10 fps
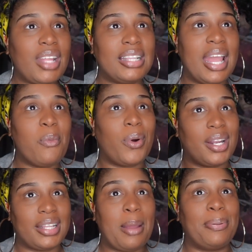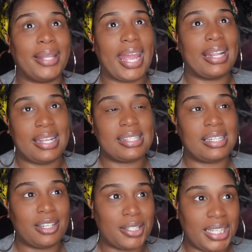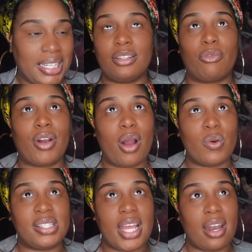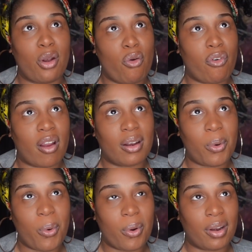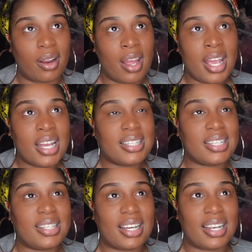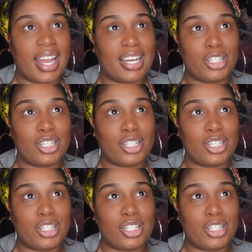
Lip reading: they planned this, clearly. Darrell was standing over in the corner just looking like a